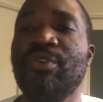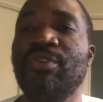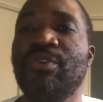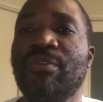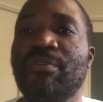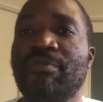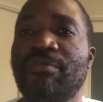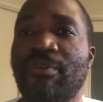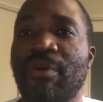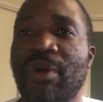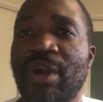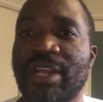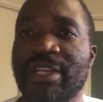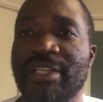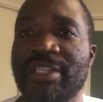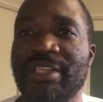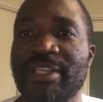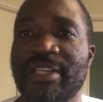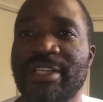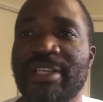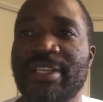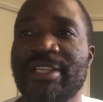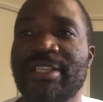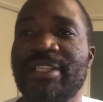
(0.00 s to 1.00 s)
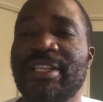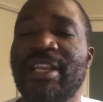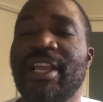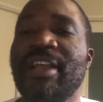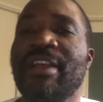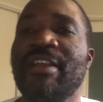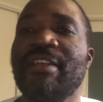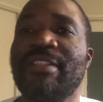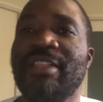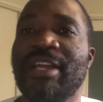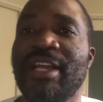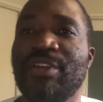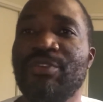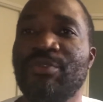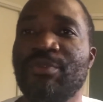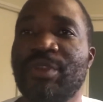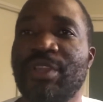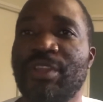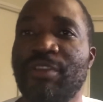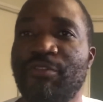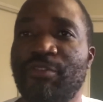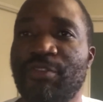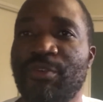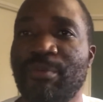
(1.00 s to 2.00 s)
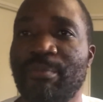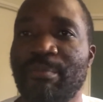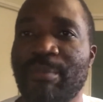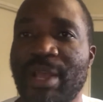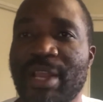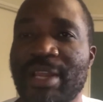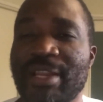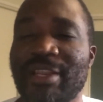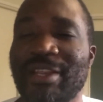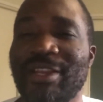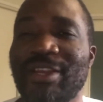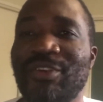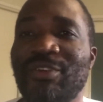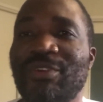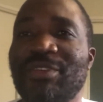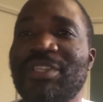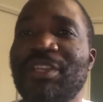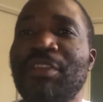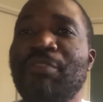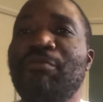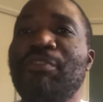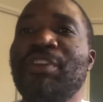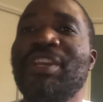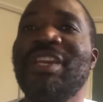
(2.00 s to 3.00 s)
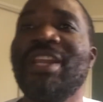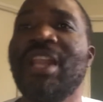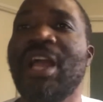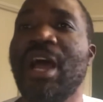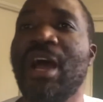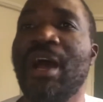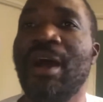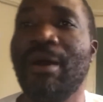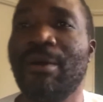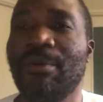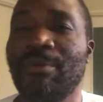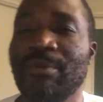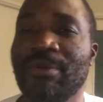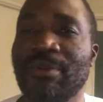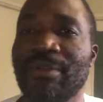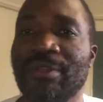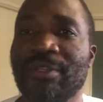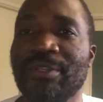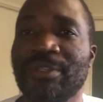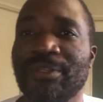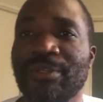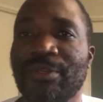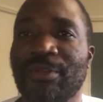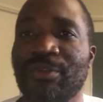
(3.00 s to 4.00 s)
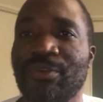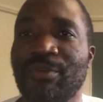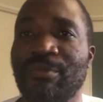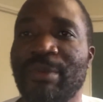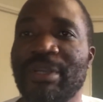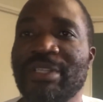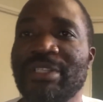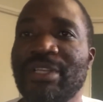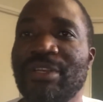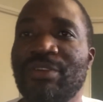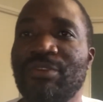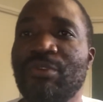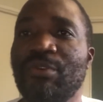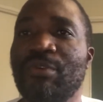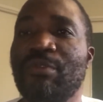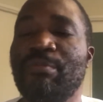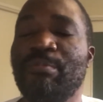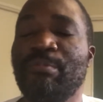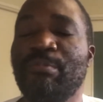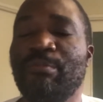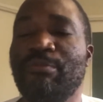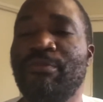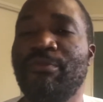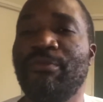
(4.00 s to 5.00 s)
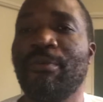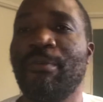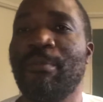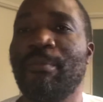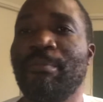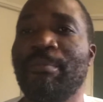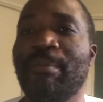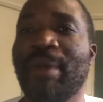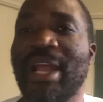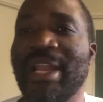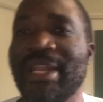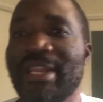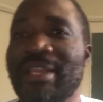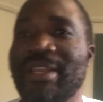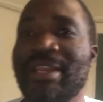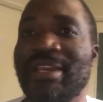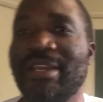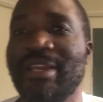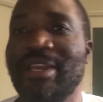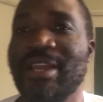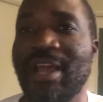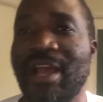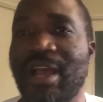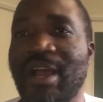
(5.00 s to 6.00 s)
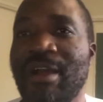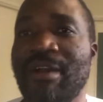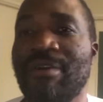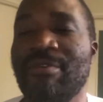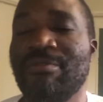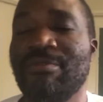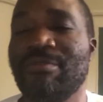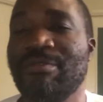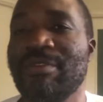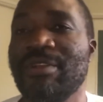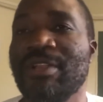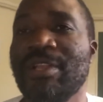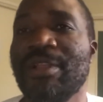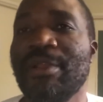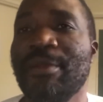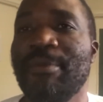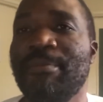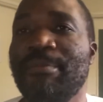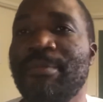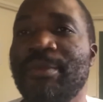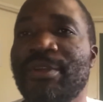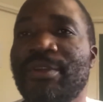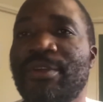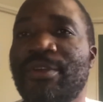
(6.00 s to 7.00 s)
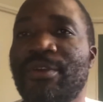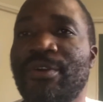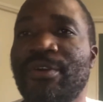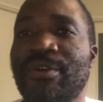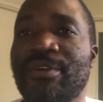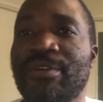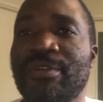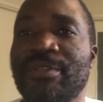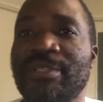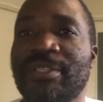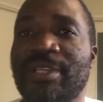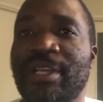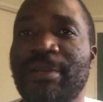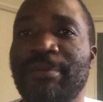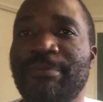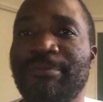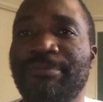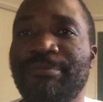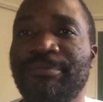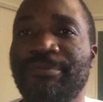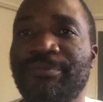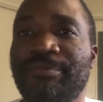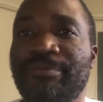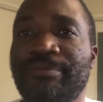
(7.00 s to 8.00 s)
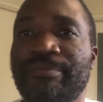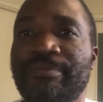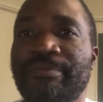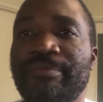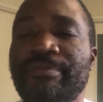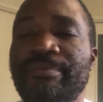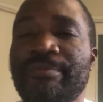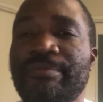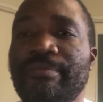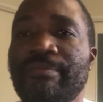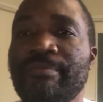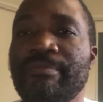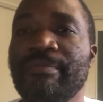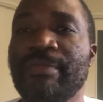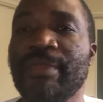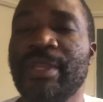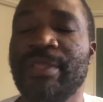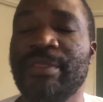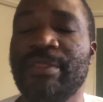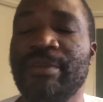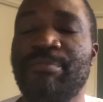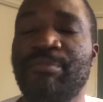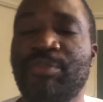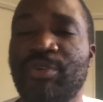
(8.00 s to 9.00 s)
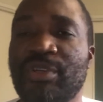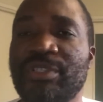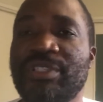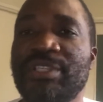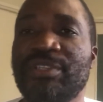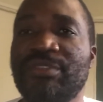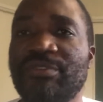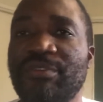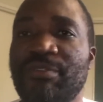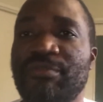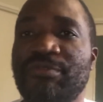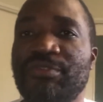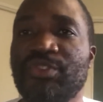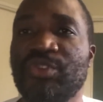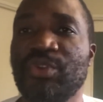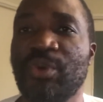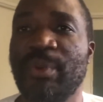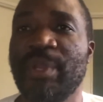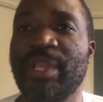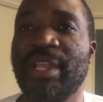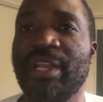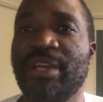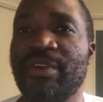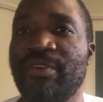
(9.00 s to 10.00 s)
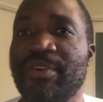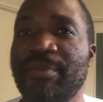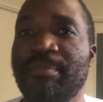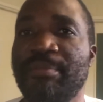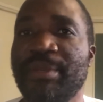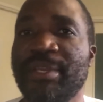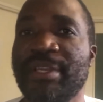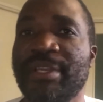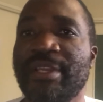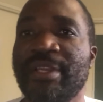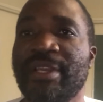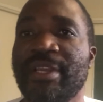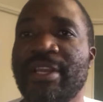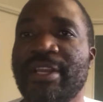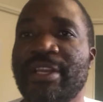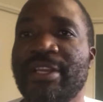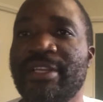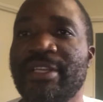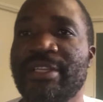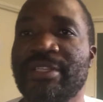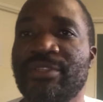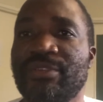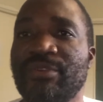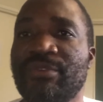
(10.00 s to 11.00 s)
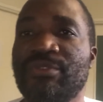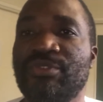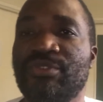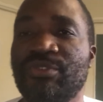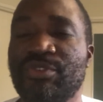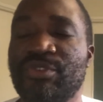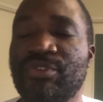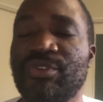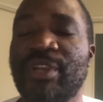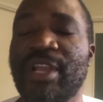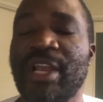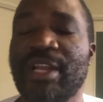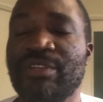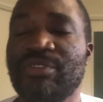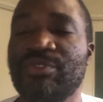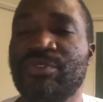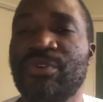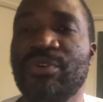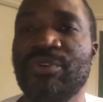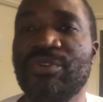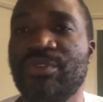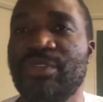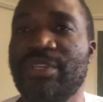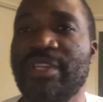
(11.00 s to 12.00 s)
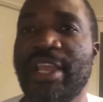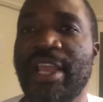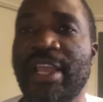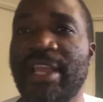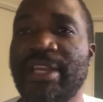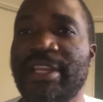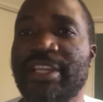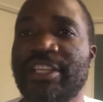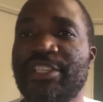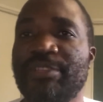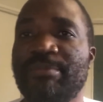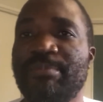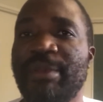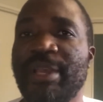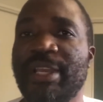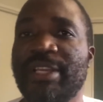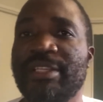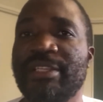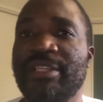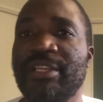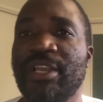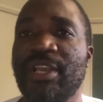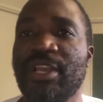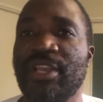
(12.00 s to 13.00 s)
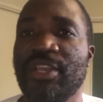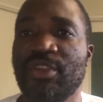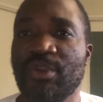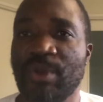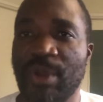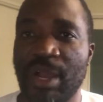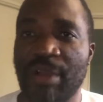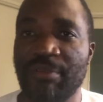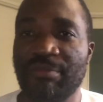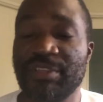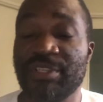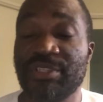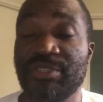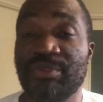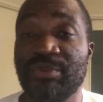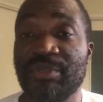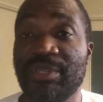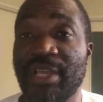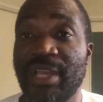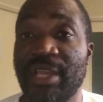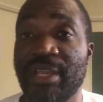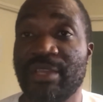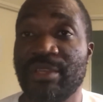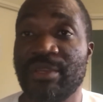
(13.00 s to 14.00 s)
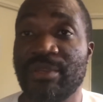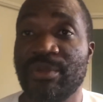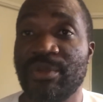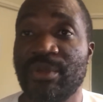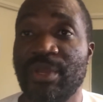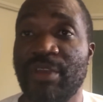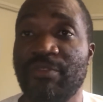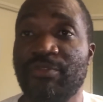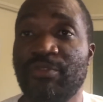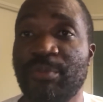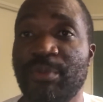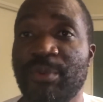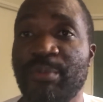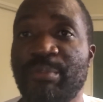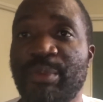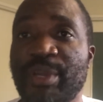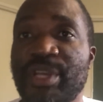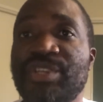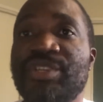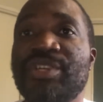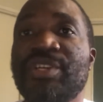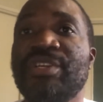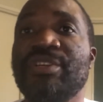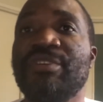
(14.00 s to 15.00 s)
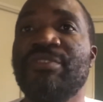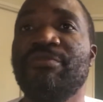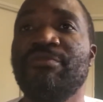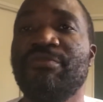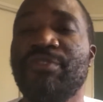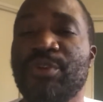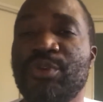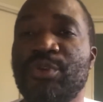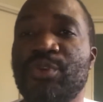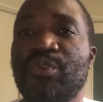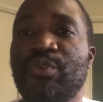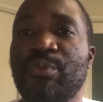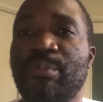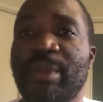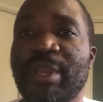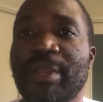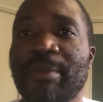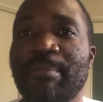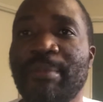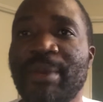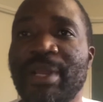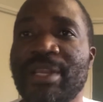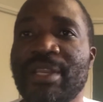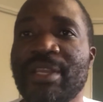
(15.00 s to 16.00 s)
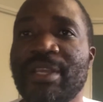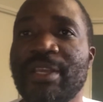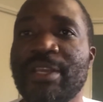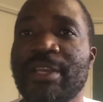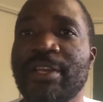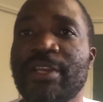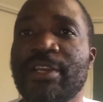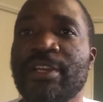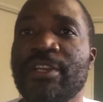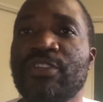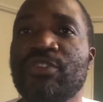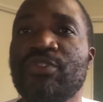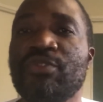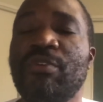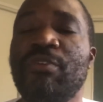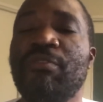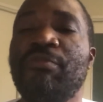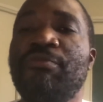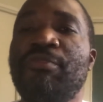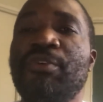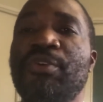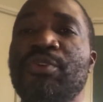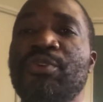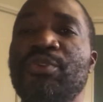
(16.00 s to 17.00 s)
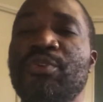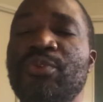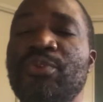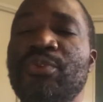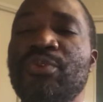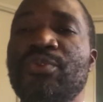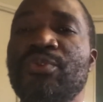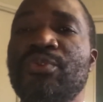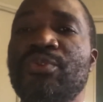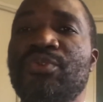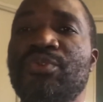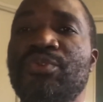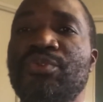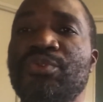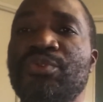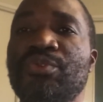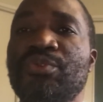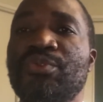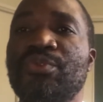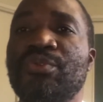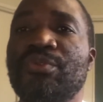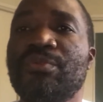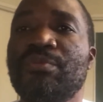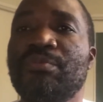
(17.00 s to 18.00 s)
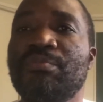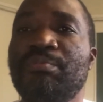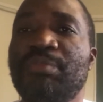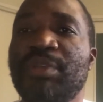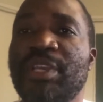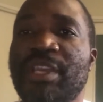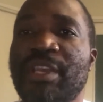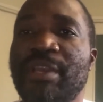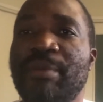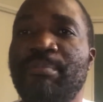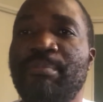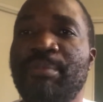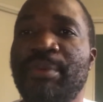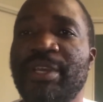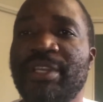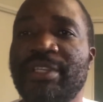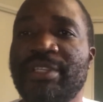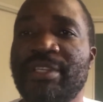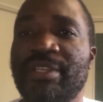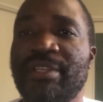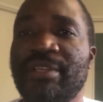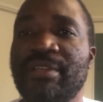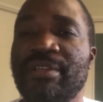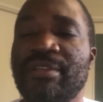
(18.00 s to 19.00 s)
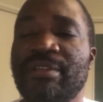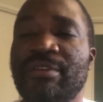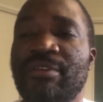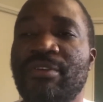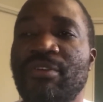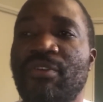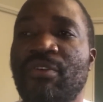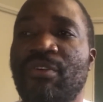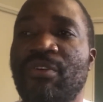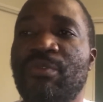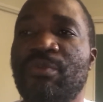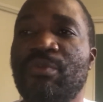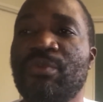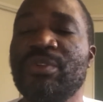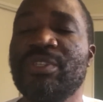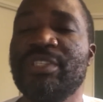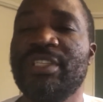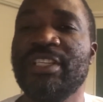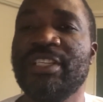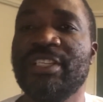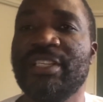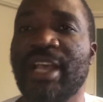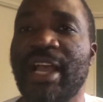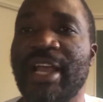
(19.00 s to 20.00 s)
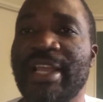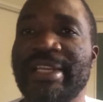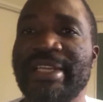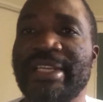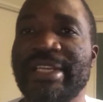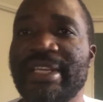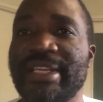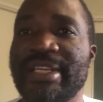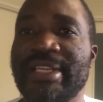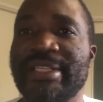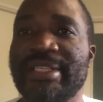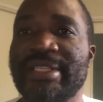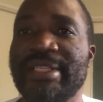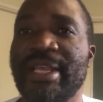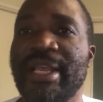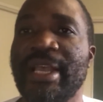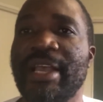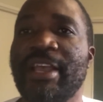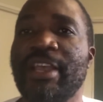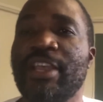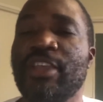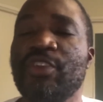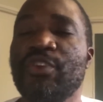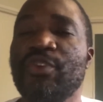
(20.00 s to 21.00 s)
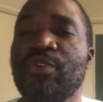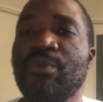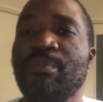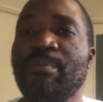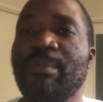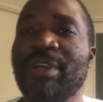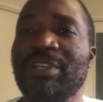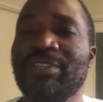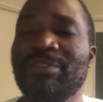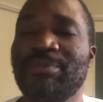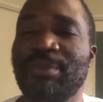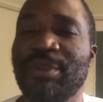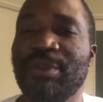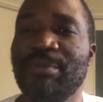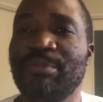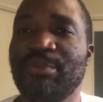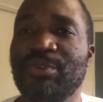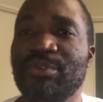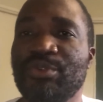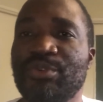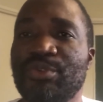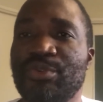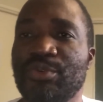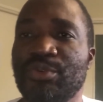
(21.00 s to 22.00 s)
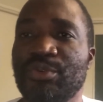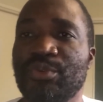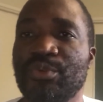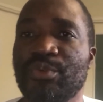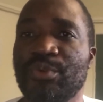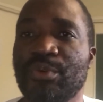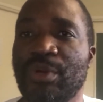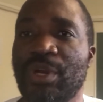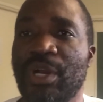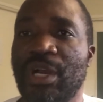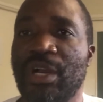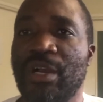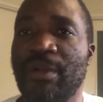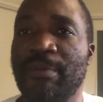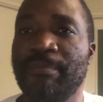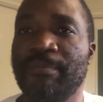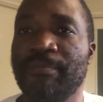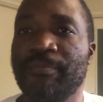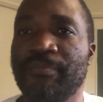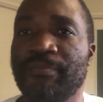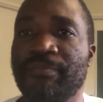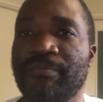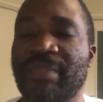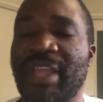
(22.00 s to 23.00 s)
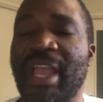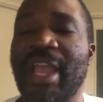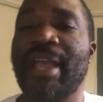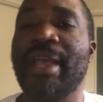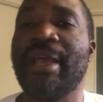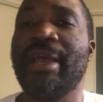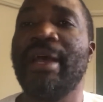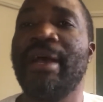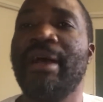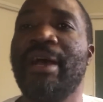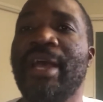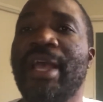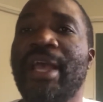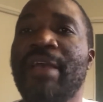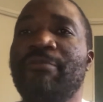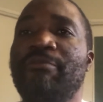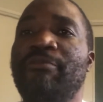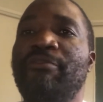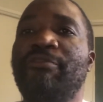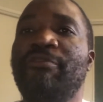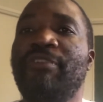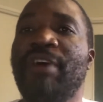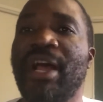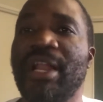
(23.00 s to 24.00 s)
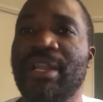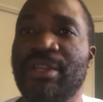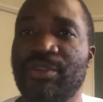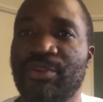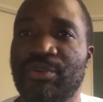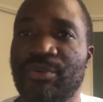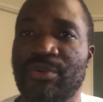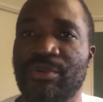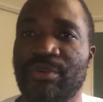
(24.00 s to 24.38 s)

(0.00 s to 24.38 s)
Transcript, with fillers: look for ideas that will give you money, not even now. You mustn't look for money now, because um, the process of sowing and reaping does not, you can't sow today and expect your harvest today. You have to be patient for you to make money. So for you to be a person who seeks ideas, you must be able to um, have value.